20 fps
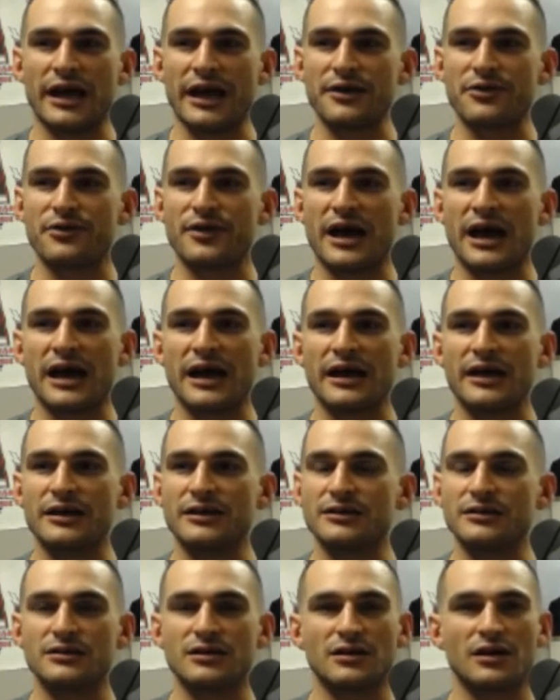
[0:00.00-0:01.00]
I
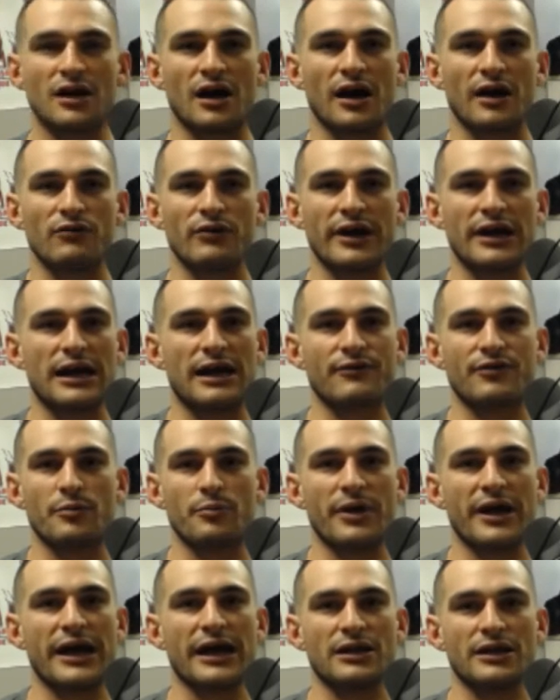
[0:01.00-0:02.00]
thought right off
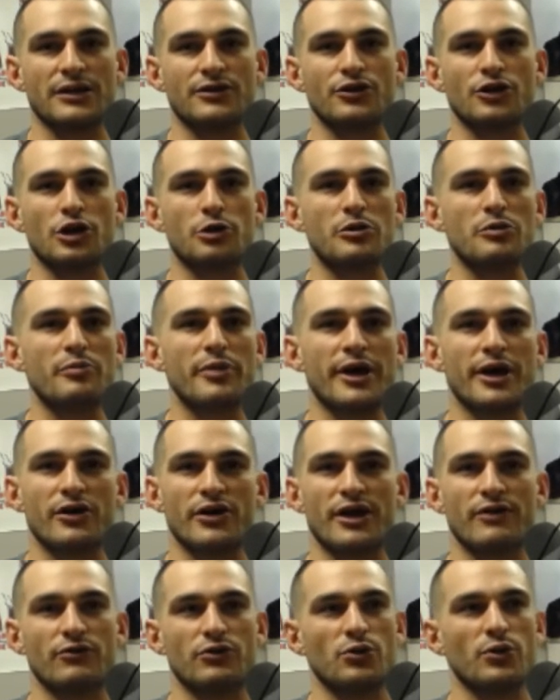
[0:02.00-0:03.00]
the bat, like, they're gonna be
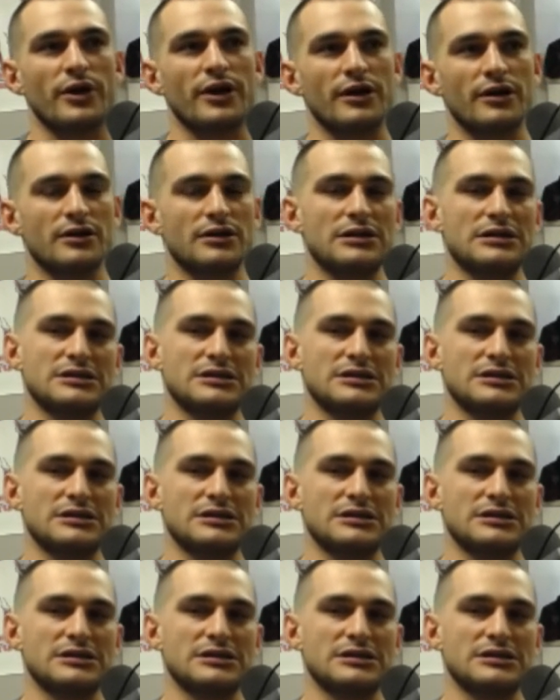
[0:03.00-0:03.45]
better everywhere,